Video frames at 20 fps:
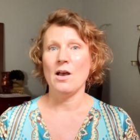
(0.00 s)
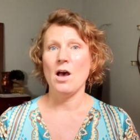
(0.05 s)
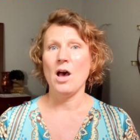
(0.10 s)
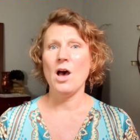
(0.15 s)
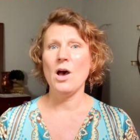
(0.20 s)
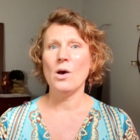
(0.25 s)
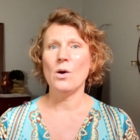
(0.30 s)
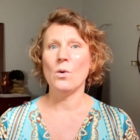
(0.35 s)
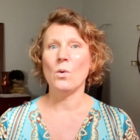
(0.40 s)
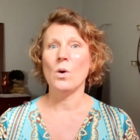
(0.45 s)

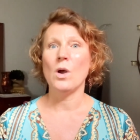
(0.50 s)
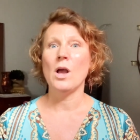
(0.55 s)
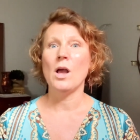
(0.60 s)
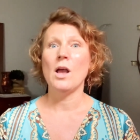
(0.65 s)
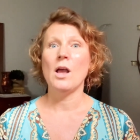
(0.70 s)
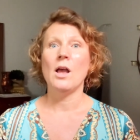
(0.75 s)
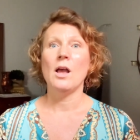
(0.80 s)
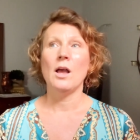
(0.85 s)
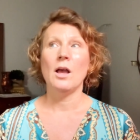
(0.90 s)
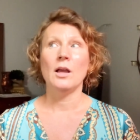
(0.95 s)
Oh,
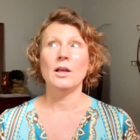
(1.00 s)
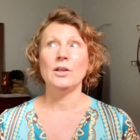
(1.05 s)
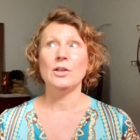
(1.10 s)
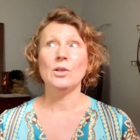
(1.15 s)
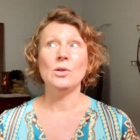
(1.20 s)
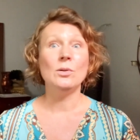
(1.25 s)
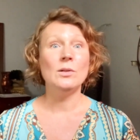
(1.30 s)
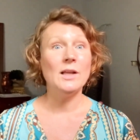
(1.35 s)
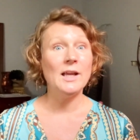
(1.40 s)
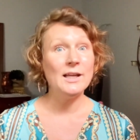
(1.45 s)

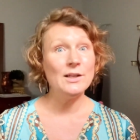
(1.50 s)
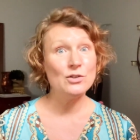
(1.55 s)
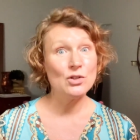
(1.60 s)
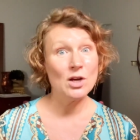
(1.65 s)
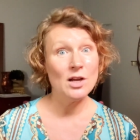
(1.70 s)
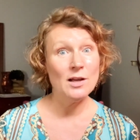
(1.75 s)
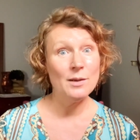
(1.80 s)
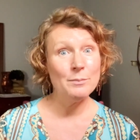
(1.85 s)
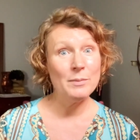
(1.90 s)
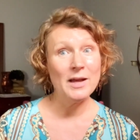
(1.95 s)
you like
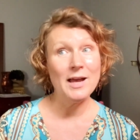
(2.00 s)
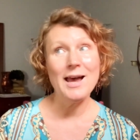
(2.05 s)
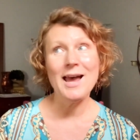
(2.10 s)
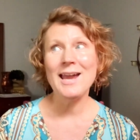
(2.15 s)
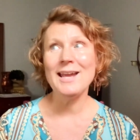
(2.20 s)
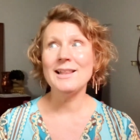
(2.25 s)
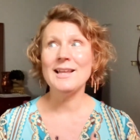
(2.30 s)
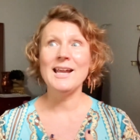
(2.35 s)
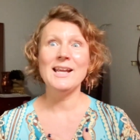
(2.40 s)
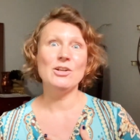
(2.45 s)
Trump?
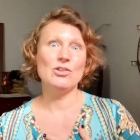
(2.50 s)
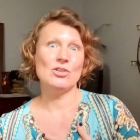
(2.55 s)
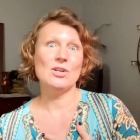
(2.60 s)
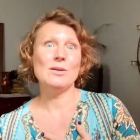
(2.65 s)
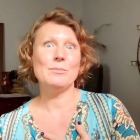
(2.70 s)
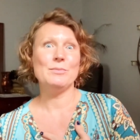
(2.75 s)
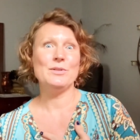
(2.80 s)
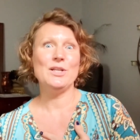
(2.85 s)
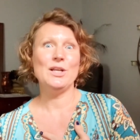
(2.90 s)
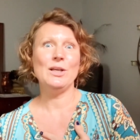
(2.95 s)
I like
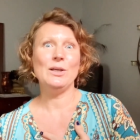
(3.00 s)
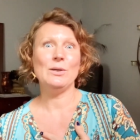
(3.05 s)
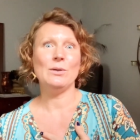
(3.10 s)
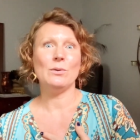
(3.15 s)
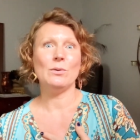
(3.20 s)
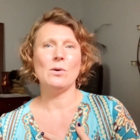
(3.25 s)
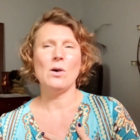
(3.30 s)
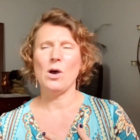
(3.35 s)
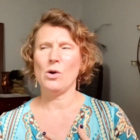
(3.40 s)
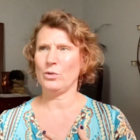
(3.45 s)
Trump
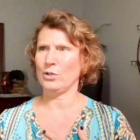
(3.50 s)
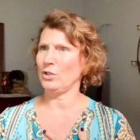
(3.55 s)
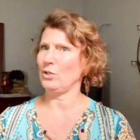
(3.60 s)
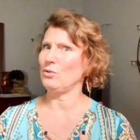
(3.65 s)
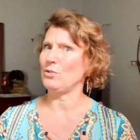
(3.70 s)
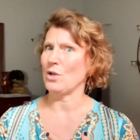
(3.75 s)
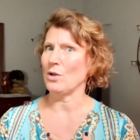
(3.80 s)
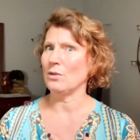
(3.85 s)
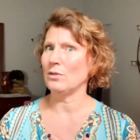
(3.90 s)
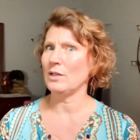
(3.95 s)
too. Oh, you
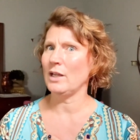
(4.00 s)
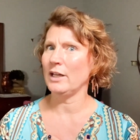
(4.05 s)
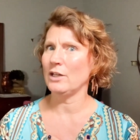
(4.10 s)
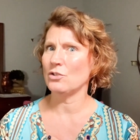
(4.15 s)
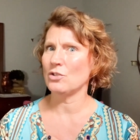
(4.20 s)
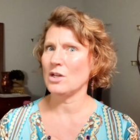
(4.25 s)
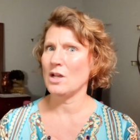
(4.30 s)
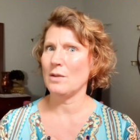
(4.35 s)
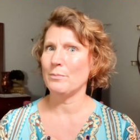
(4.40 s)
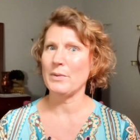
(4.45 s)
don't like
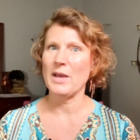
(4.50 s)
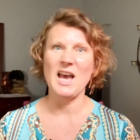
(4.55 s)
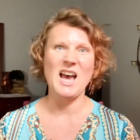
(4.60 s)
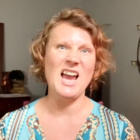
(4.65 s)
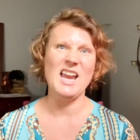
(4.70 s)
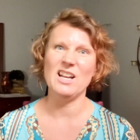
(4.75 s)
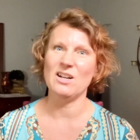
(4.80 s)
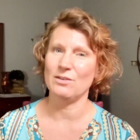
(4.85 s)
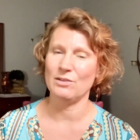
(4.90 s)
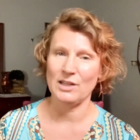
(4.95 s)
Trump?
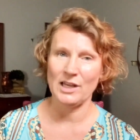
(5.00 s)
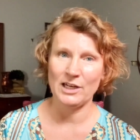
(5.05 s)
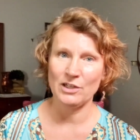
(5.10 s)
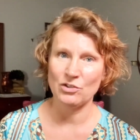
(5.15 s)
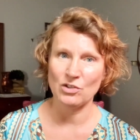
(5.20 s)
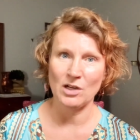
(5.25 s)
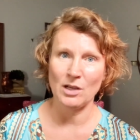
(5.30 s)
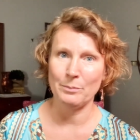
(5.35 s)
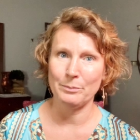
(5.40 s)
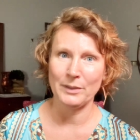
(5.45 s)
I don't like
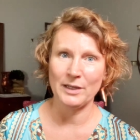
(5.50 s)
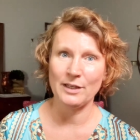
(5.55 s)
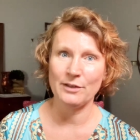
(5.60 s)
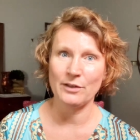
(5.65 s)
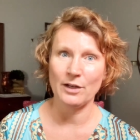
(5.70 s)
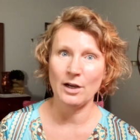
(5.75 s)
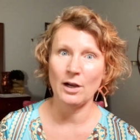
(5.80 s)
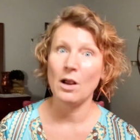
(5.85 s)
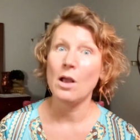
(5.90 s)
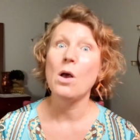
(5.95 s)
Trump
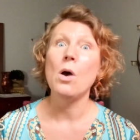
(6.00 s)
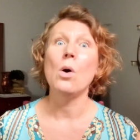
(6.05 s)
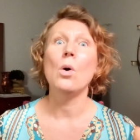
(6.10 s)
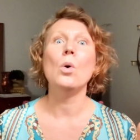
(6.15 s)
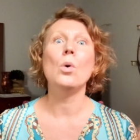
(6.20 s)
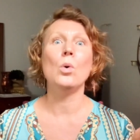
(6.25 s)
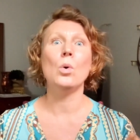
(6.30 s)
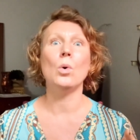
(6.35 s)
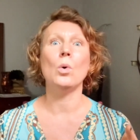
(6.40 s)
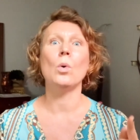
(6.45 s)
either.
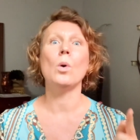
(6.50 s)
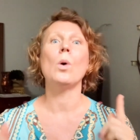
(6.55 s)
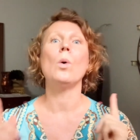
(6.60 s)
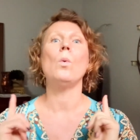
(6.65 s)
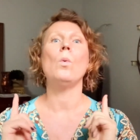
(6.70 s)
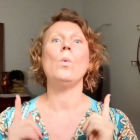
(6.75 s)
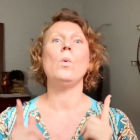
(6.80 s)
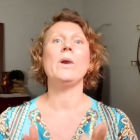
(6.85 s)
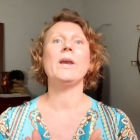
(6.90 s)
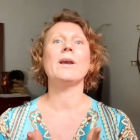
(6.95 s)
Oh,
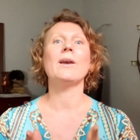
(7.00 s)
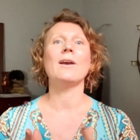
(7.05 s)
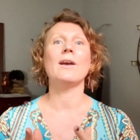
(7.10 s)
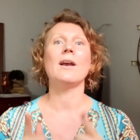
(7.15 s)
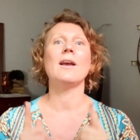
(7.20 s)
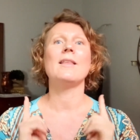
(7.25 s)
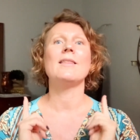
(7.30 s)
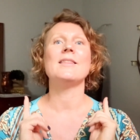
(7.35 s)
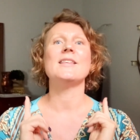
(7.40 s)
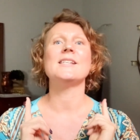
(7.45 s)

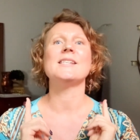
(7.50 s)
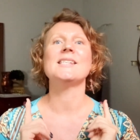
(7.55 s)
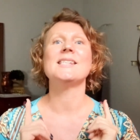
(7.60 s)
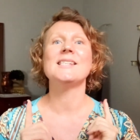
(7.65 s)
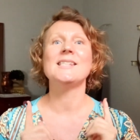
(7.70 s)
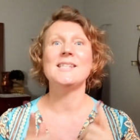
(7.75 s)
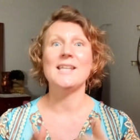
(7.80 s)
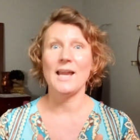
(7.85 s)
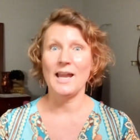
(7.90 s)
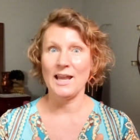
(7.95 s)
we're the
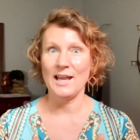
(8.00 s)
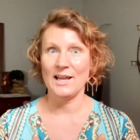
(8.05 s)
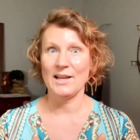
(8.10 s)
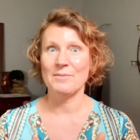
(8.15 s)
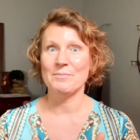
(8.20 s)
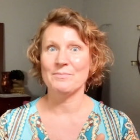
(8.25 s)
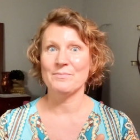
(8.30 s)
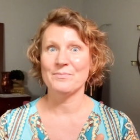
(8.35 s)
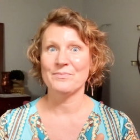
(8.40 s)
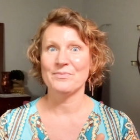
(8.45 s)
same.